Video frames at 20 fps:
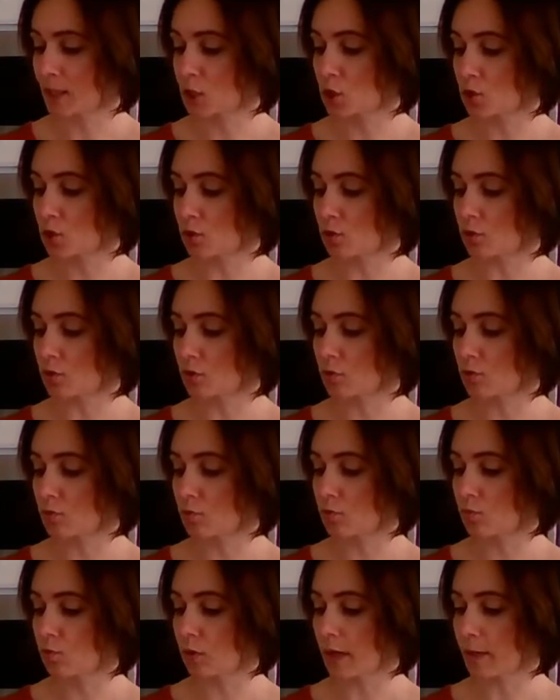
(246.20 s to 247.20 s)
So
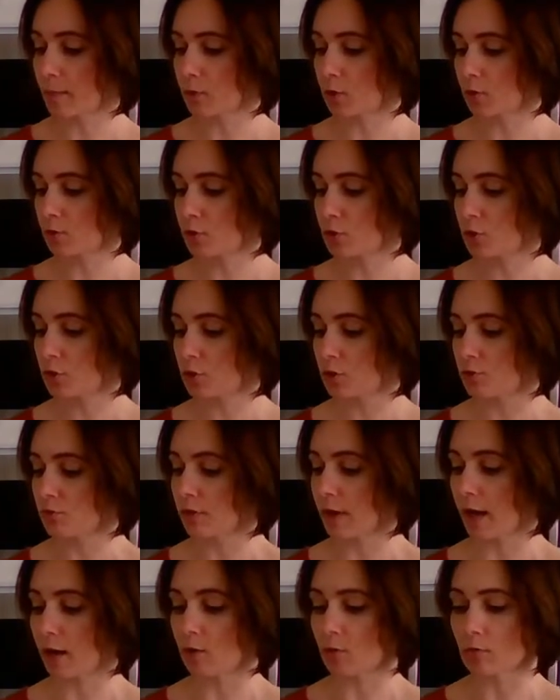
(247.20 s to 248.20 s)
what I'm going to do
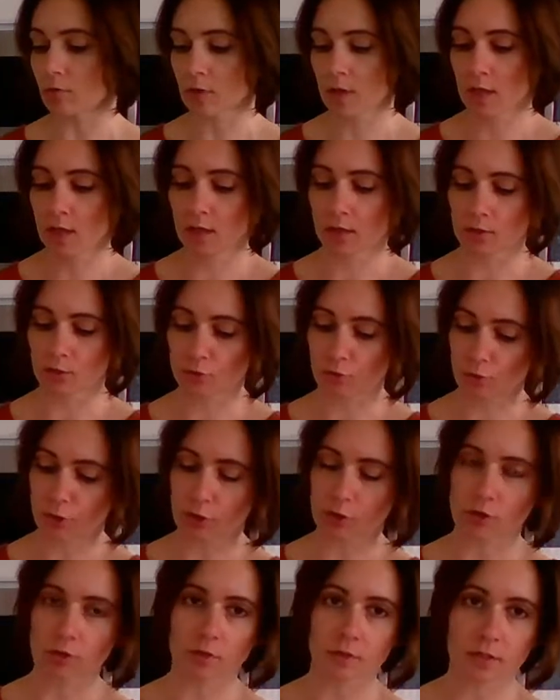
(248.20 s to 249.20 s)
now, the
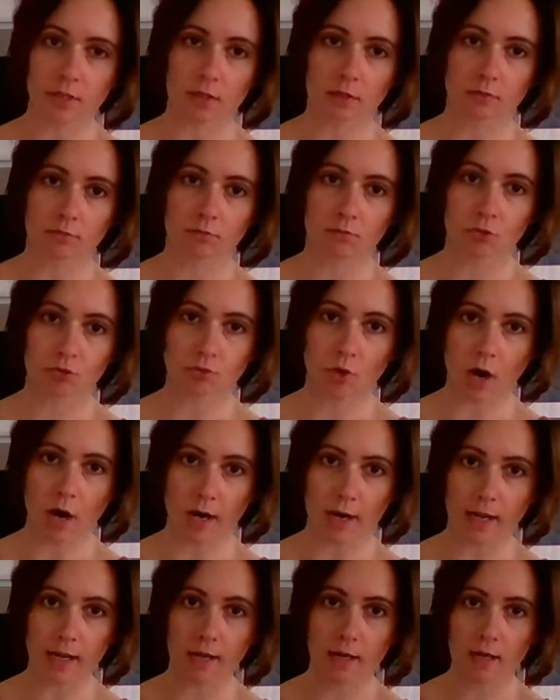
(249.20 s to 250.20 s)
soy curls are
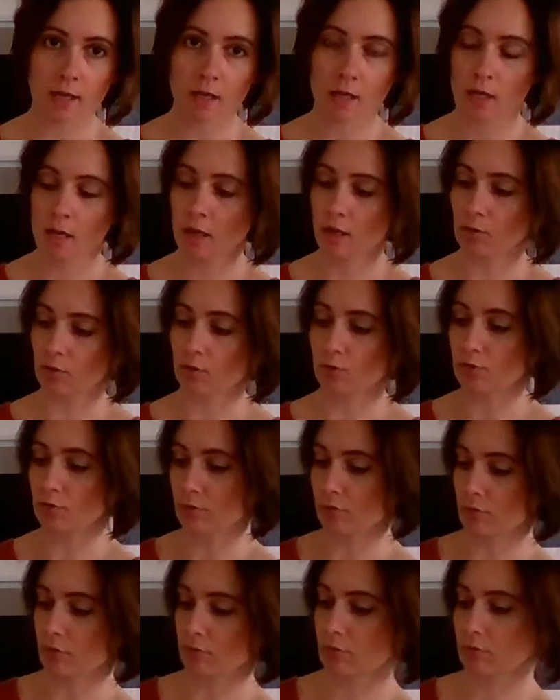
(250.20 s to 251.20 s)
dry. I'm going
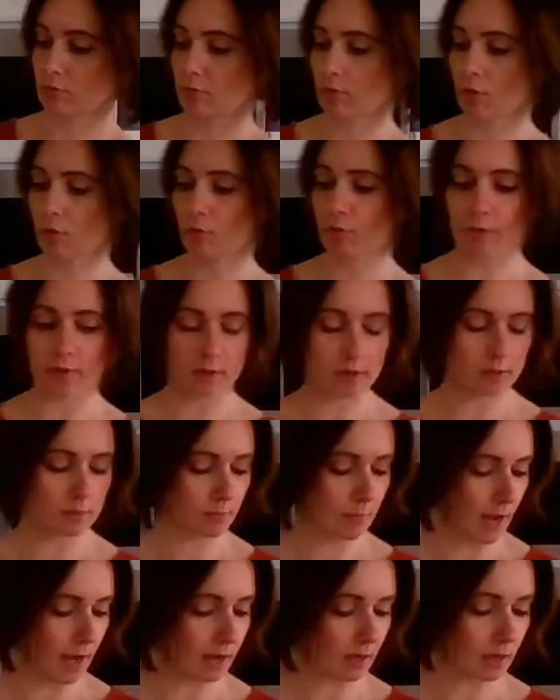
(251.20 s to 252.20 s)
to open this
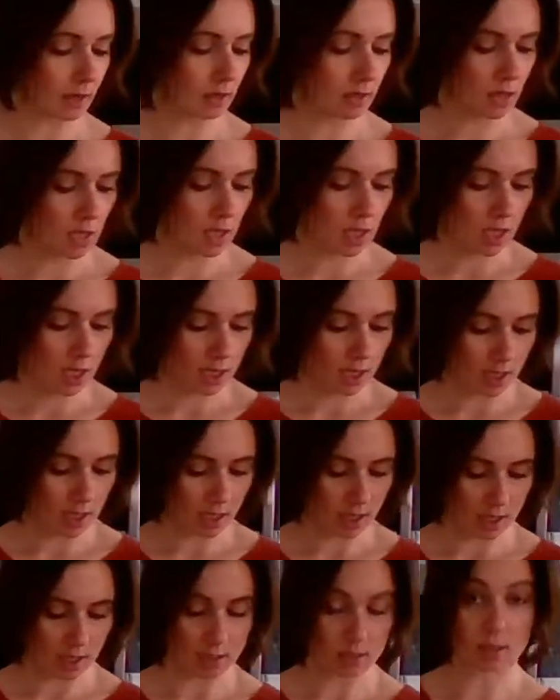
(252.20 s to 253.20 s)
bag
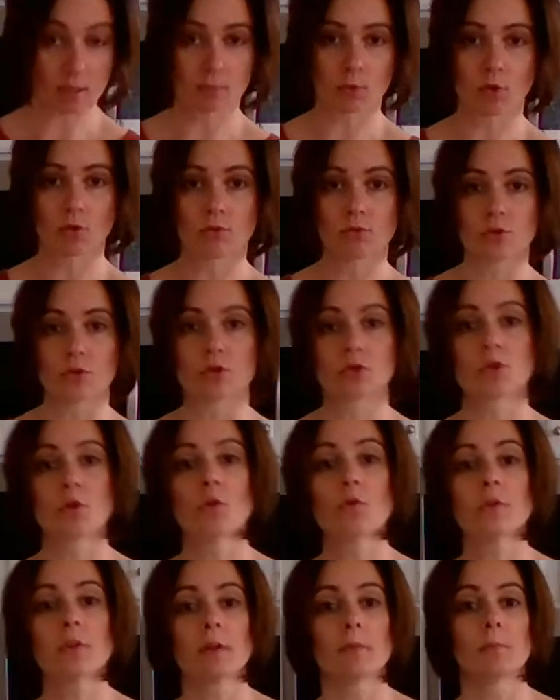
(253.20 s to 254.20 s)
and I'm going to
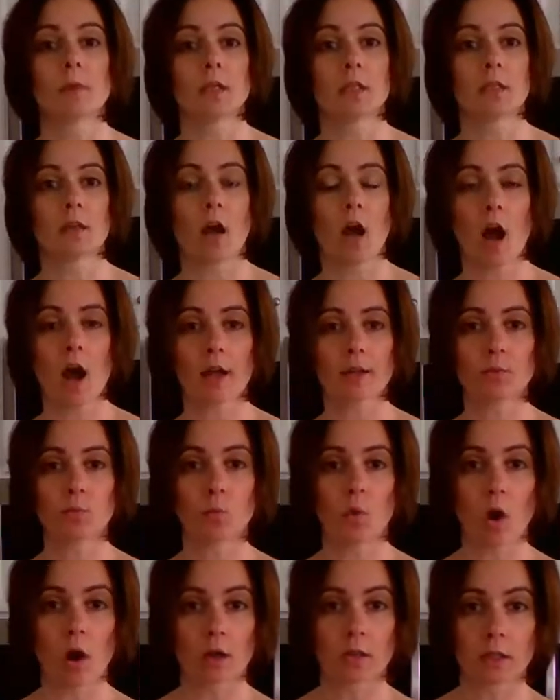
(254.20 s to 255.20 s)
soak them in hot
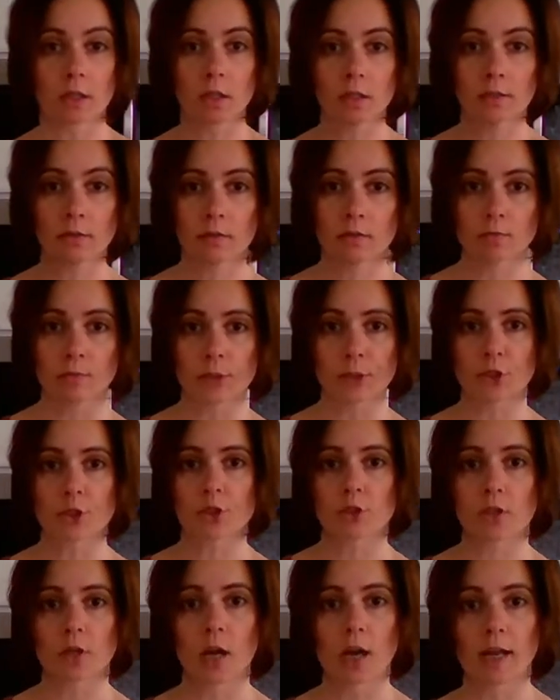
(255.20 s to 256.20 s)
water,
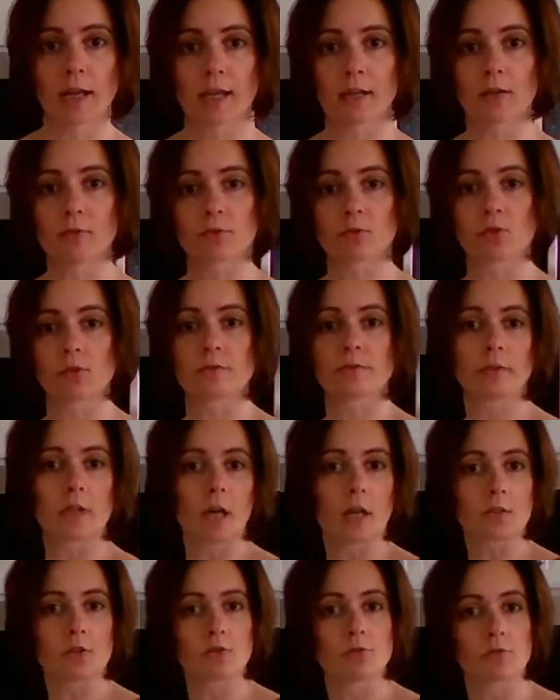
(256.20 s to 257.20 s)
which I just
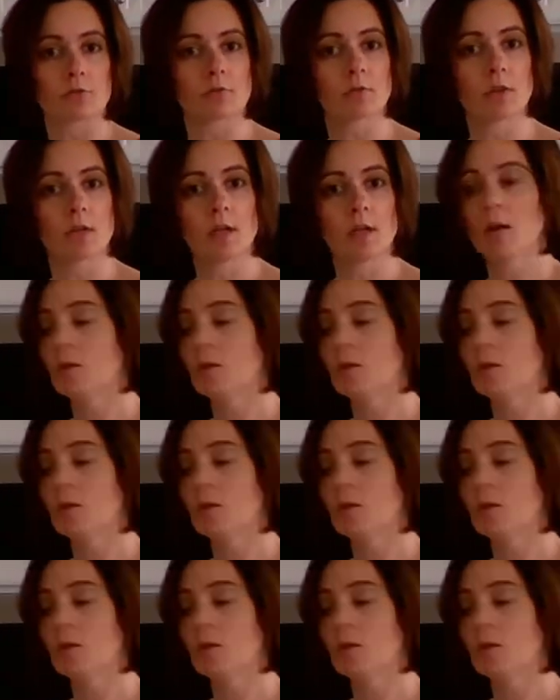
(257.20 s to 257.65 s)
forgot to